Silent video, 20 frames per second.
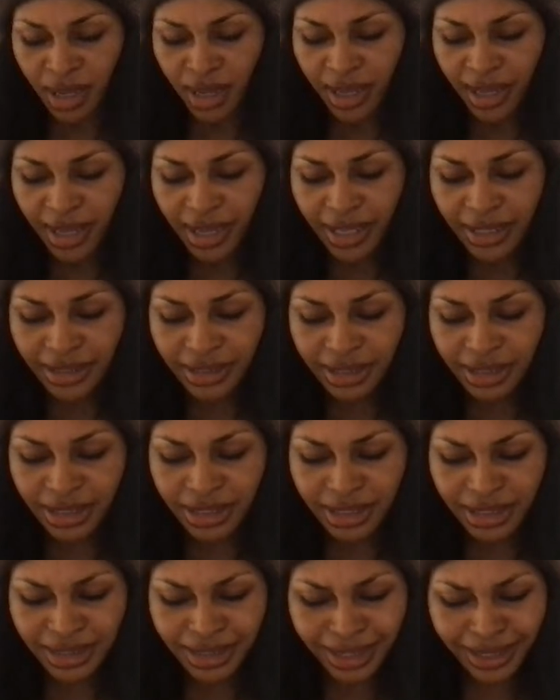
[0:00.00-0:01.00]
And she
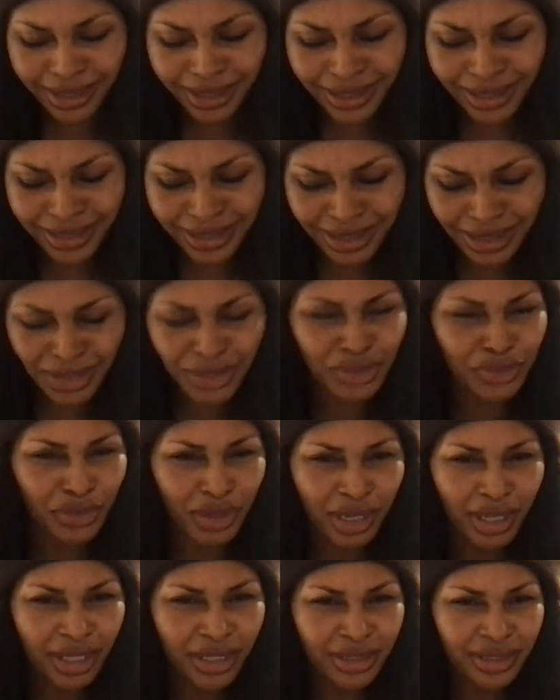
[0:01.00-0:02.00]
just like gets
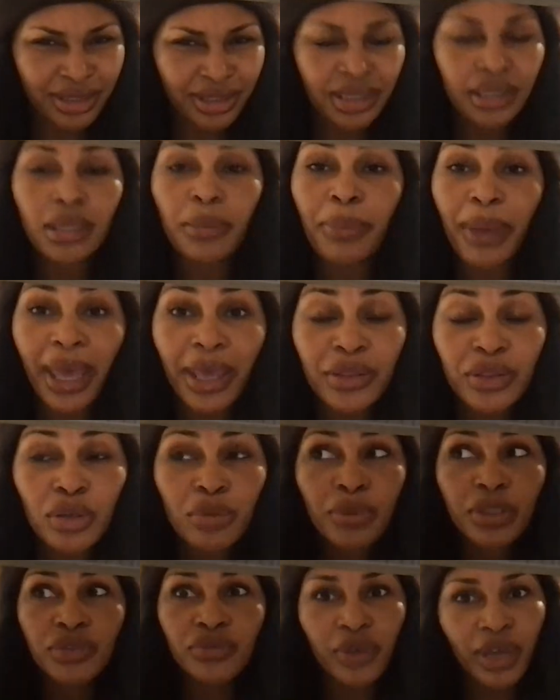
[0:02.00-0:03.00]
undressed. The bathroom
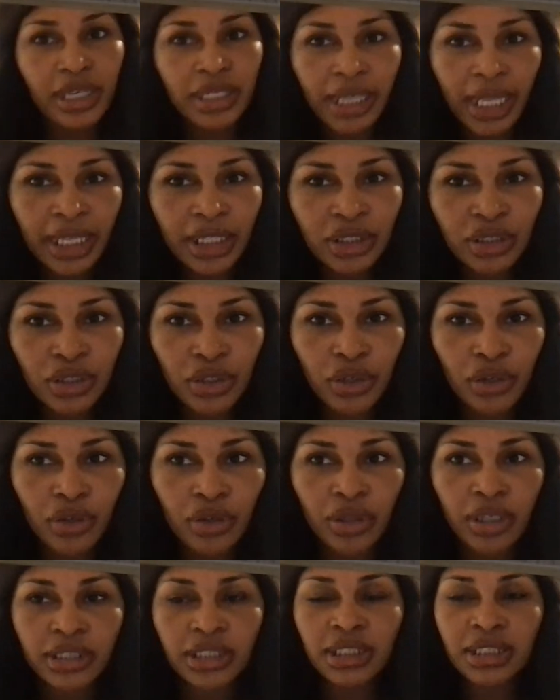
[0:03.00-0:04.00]
was right next to her,
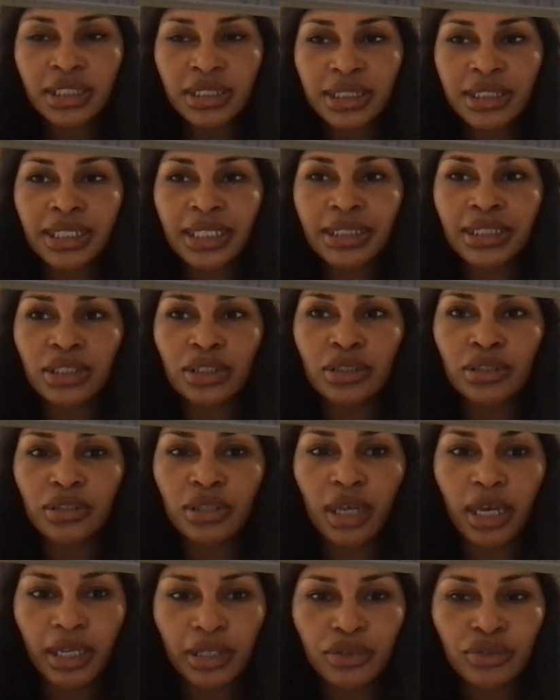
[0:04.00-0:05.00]
and she just gets
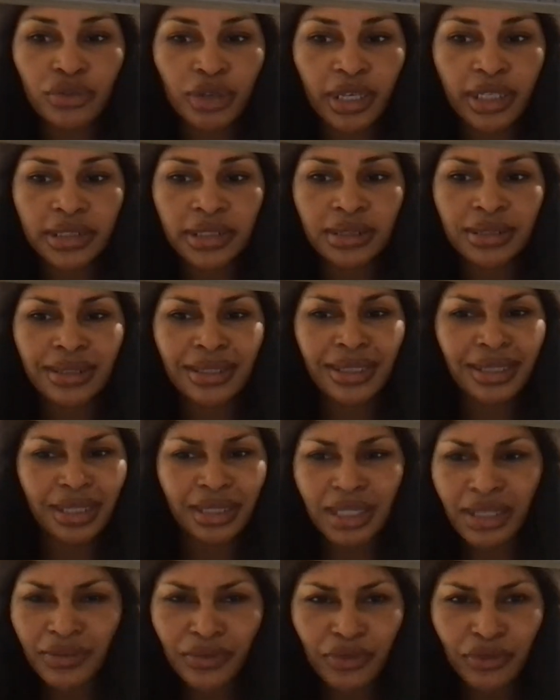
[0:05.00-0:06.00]
undressed in the
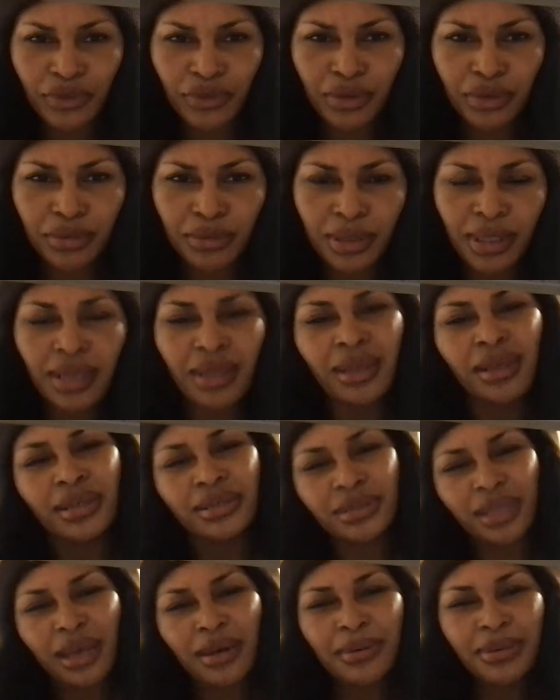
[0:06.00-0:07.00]
living room.
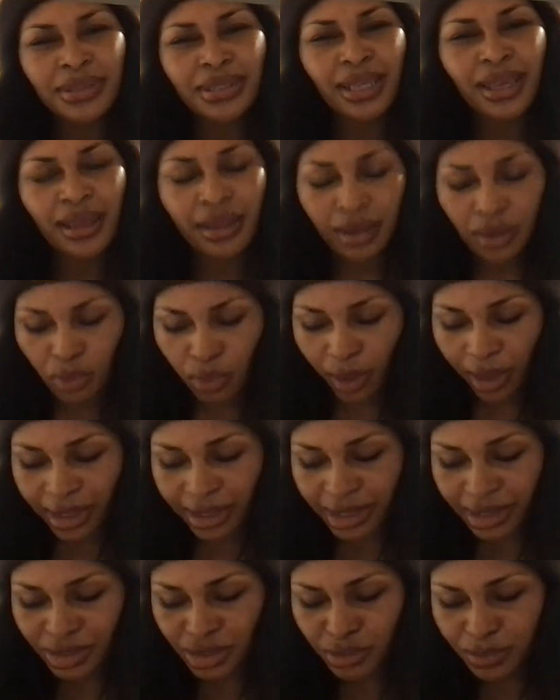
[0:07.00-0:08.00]
So I was like, why
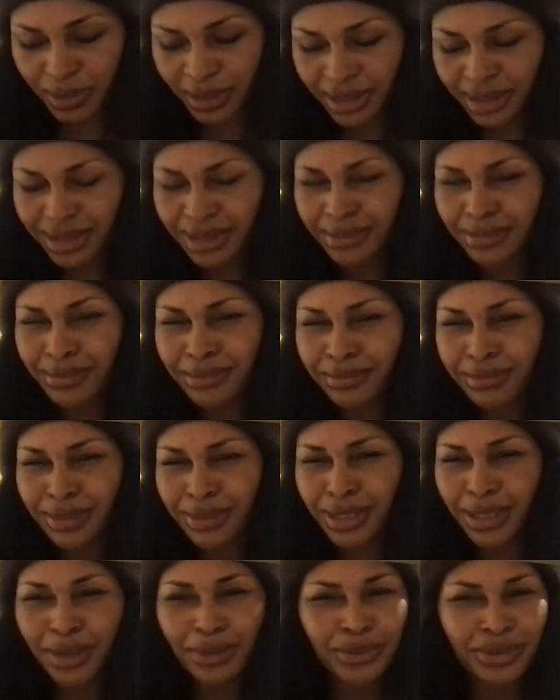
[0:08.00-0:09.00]
didn't you put some
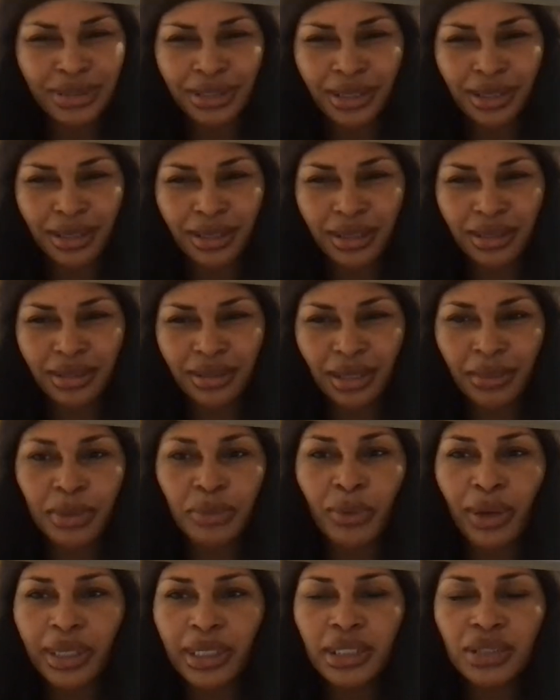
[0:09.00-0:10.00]
clothes on? I mean,
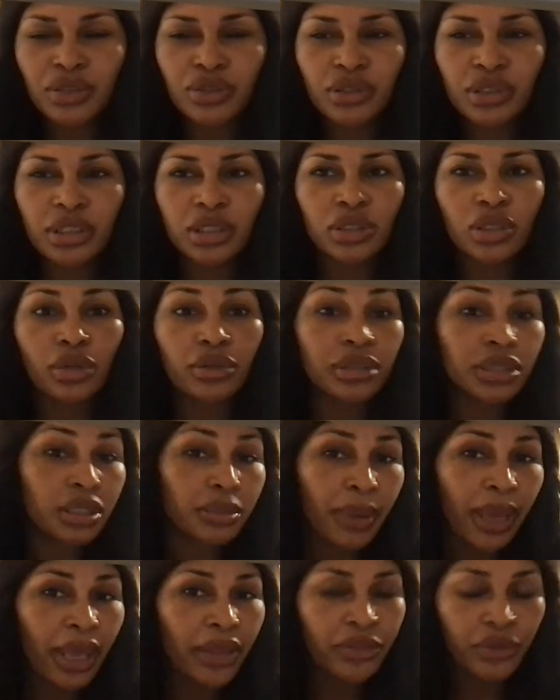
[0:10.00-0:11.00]
why didn't you just go to the
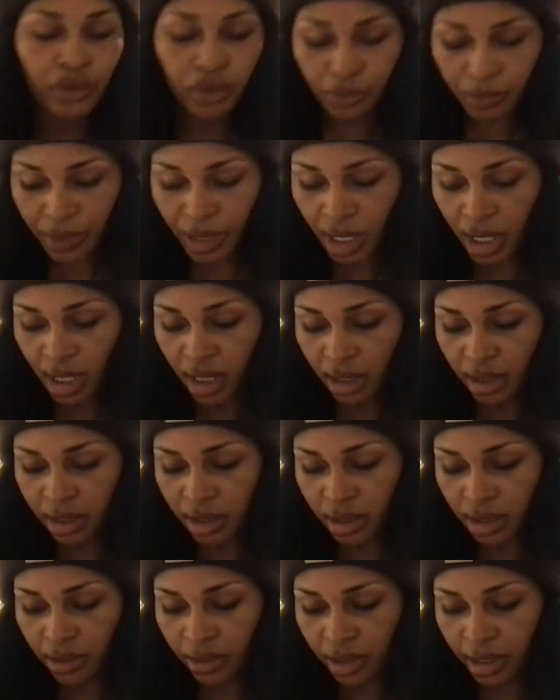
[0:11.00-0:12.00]
bathroom?
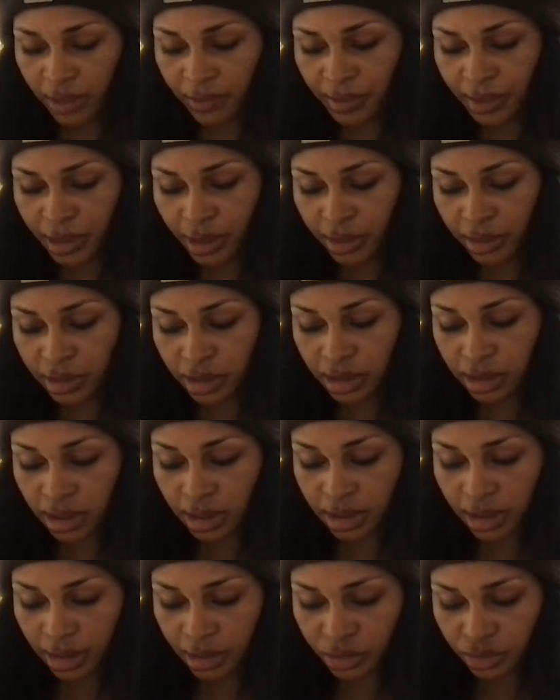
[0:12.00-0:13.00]
Even though she just
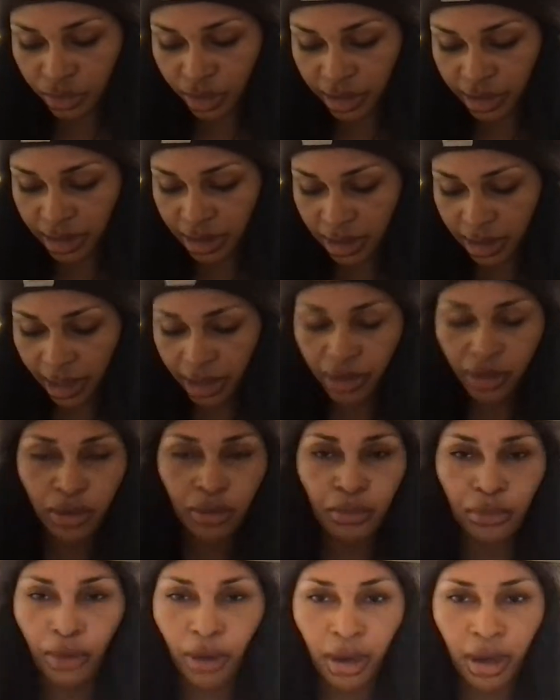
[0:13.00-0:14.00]
undressed to like her
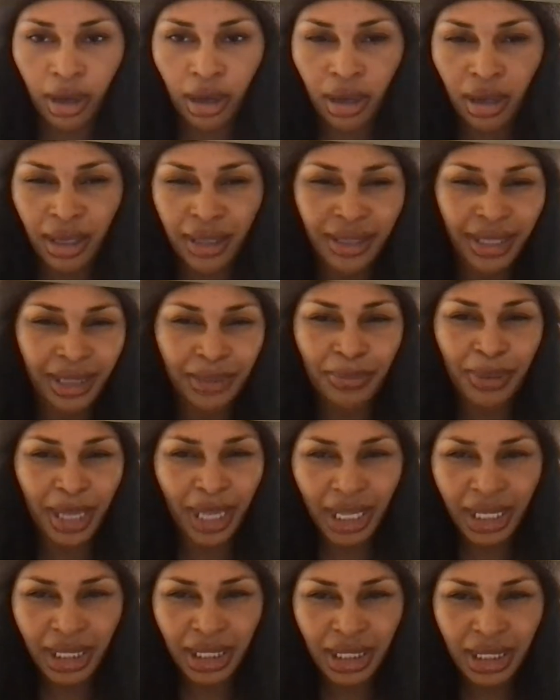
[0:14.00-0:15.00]
bra and like
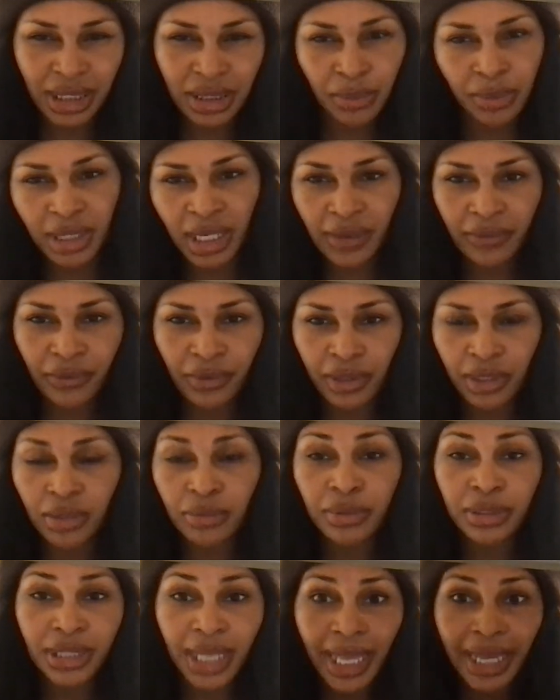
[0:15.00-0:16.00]
panties or whatever, and it
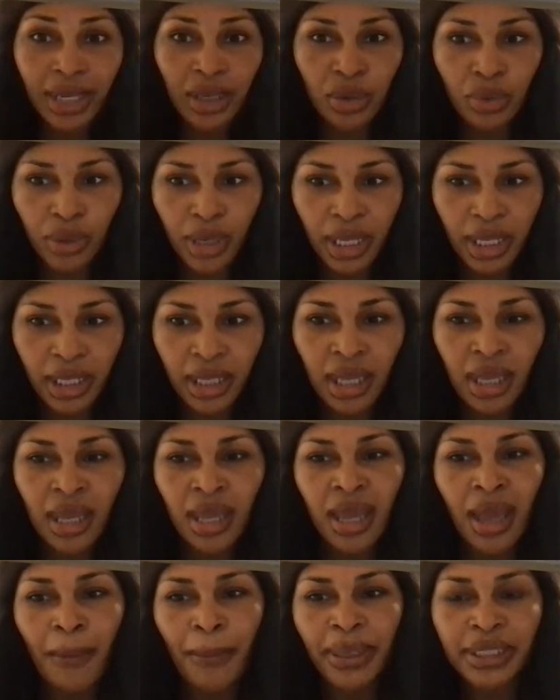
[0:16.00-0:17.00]
was kind of quick,
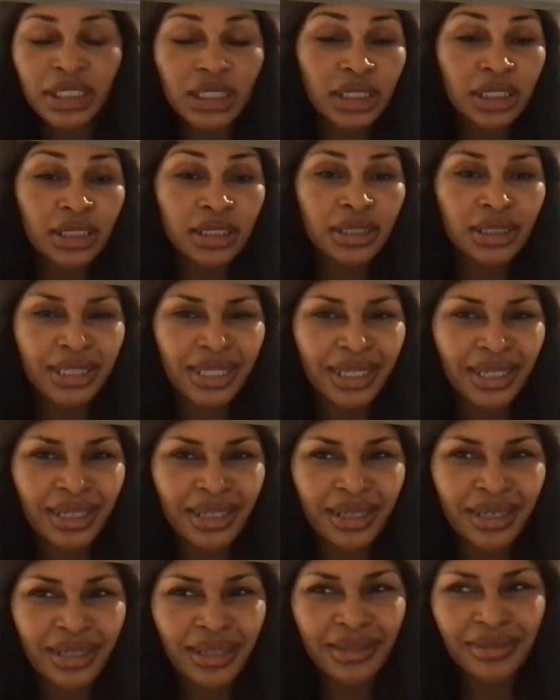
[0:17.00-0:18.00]
but she just did
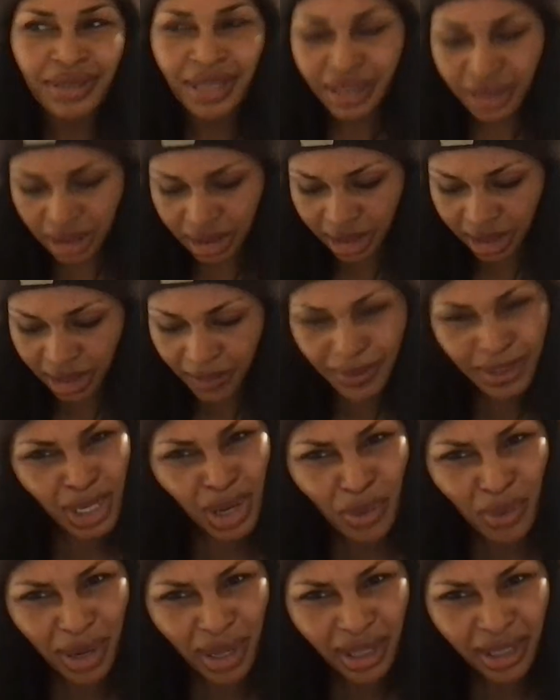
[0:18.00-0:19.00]
it, and she didn't even
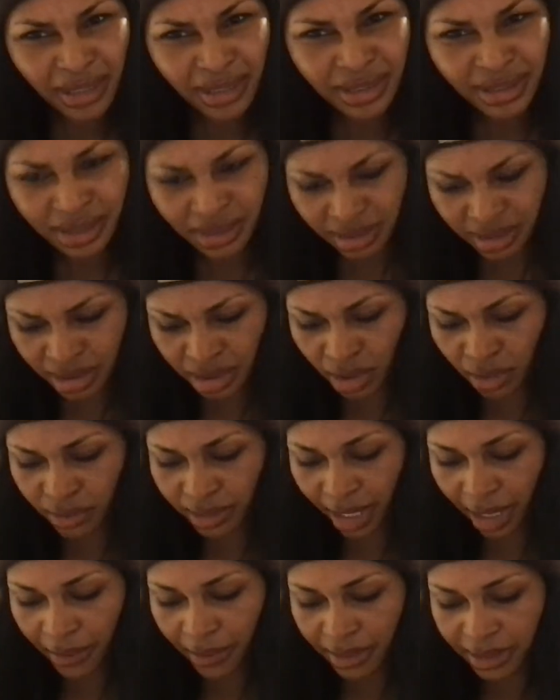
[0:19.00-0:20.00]
know us. So
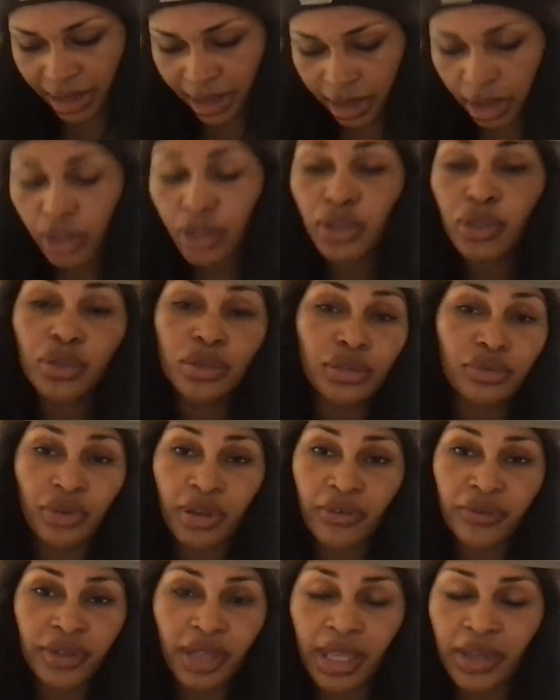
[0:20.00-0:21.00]
that was like a huge
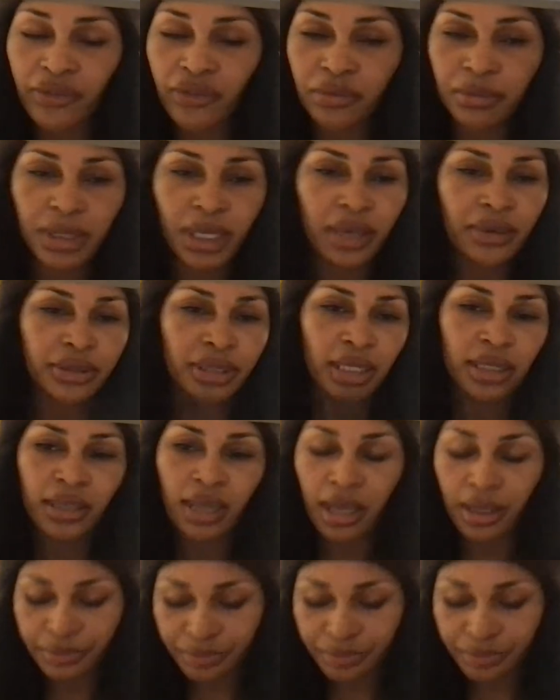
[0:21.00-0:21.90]
red flag for me. I was like, nah,